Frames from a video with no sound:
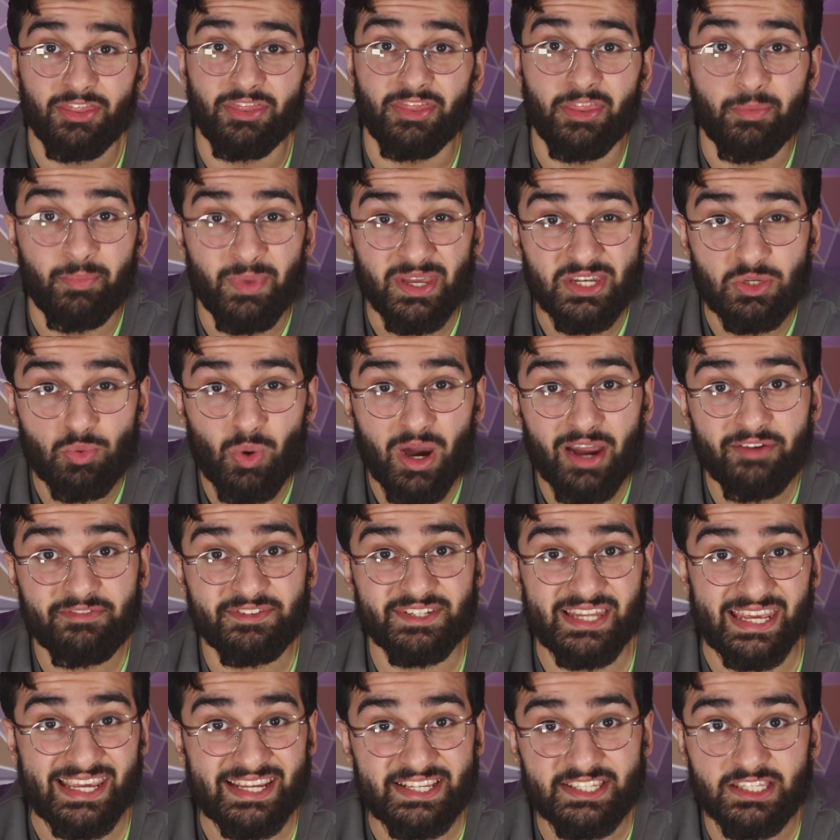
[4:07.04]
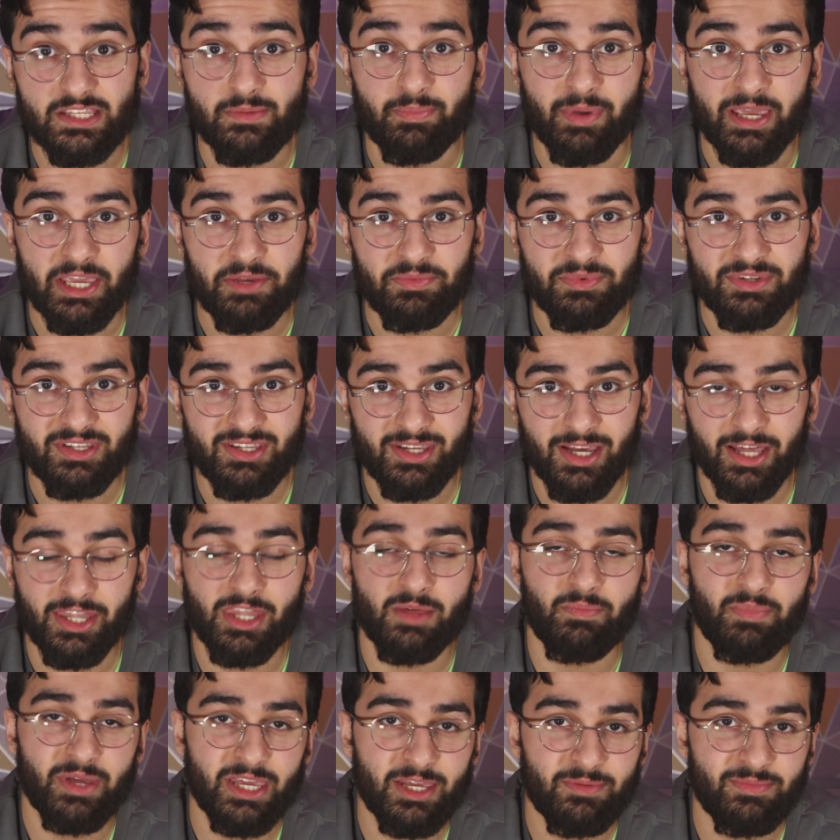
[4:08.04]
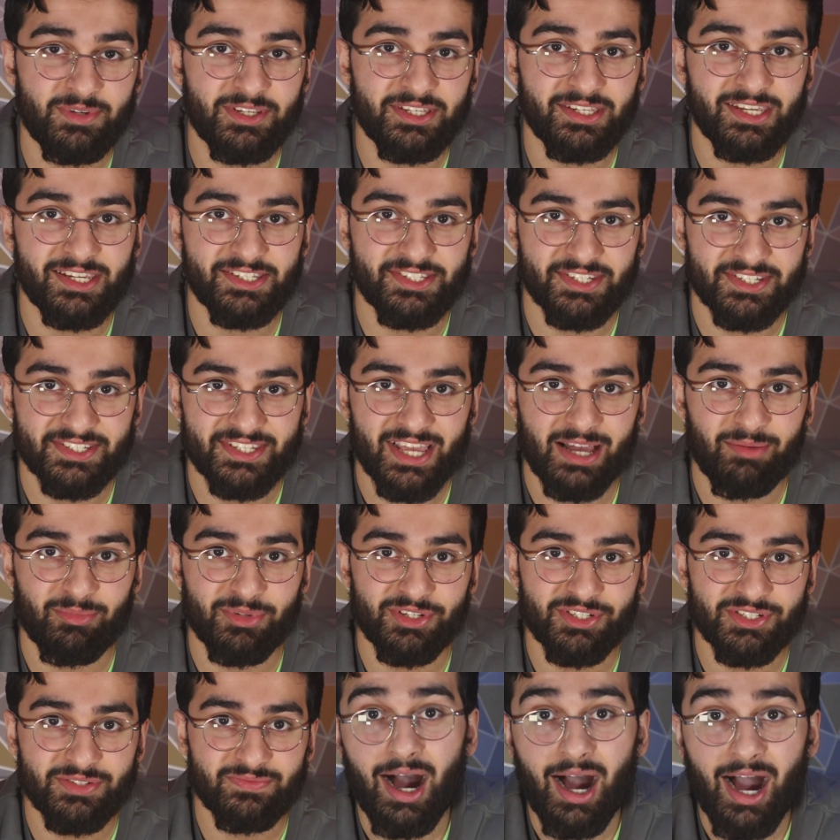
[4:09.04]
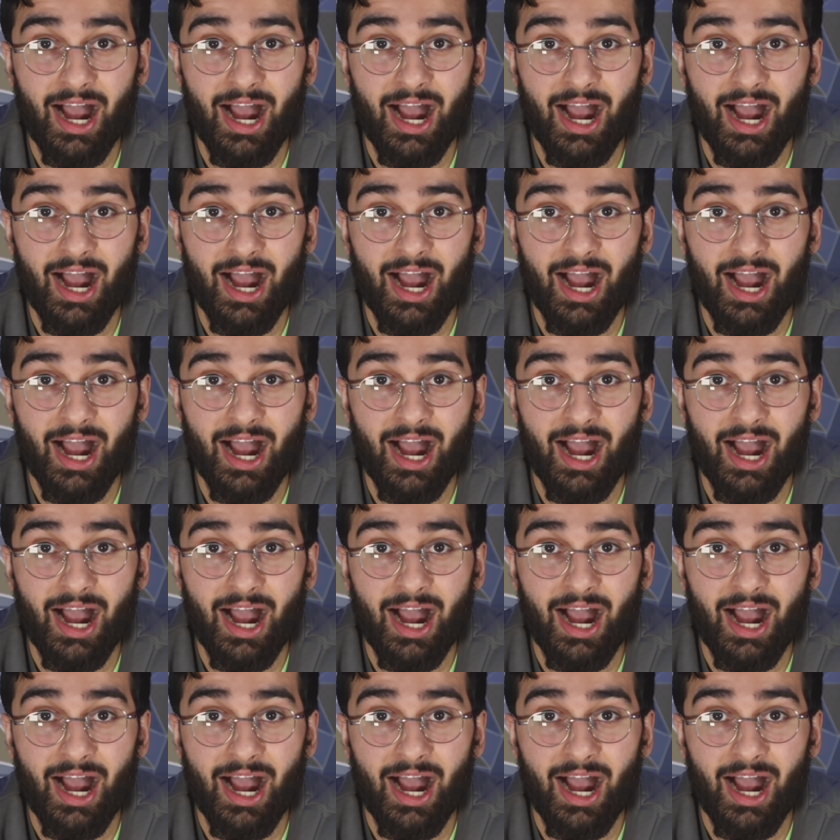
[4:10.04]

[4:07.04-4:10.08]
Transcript: The midwife takes the baby and the baby is examined.